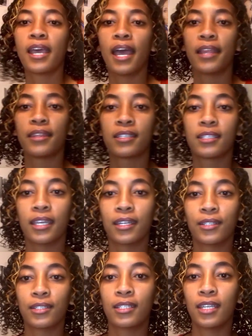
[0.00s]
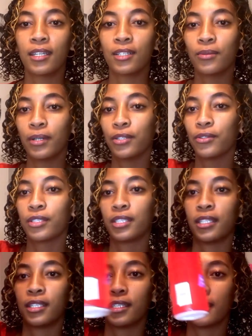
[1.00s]
and the second one you
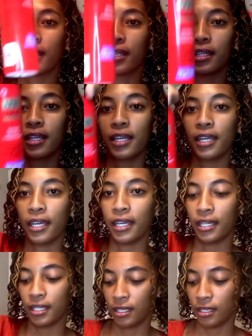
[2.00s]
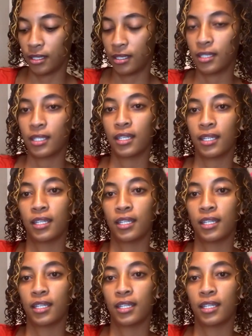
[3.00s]
see here is